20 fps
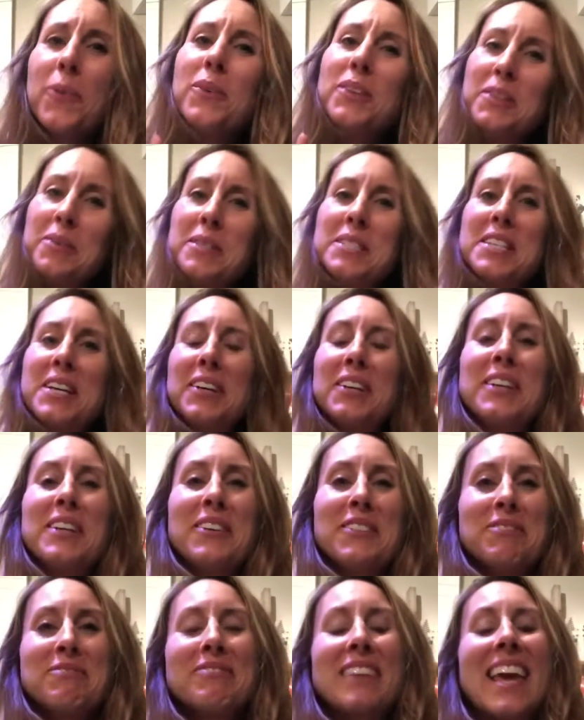Well, let me tell you,
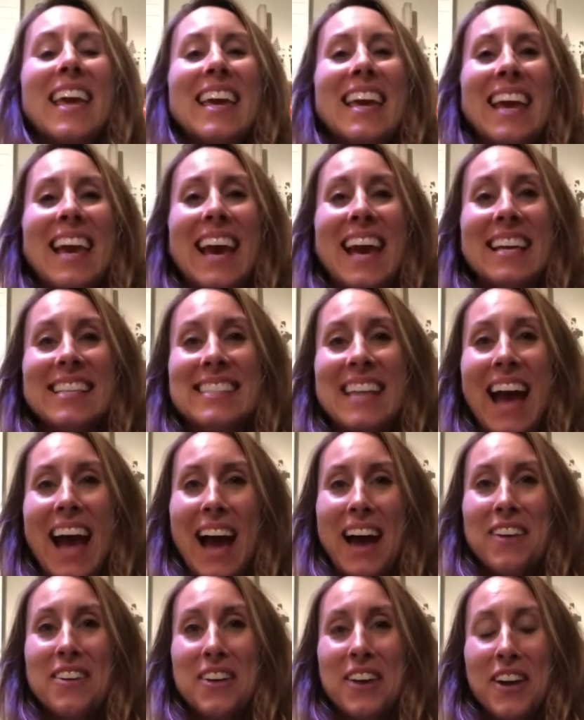it's at